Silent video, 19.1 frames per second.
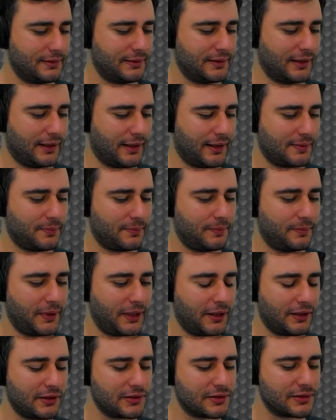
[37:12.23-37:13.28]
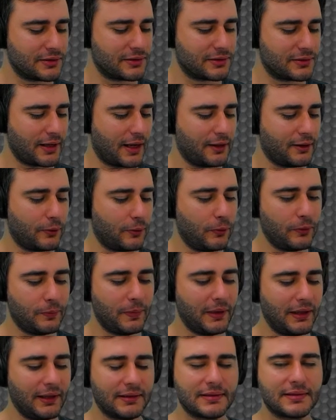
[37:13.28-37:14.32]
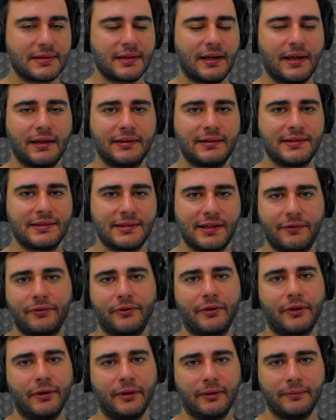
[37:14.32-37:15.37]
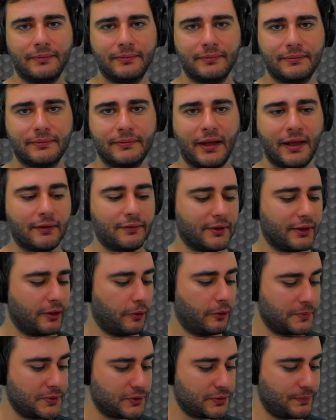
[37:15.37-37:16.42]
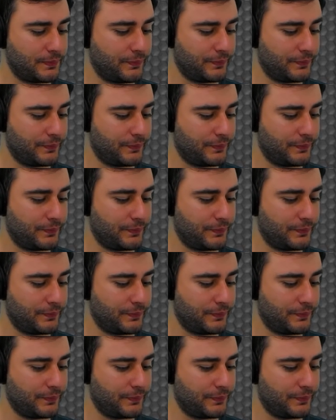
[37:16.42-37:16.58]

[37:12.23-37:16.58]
time because it could be inside several envelopes.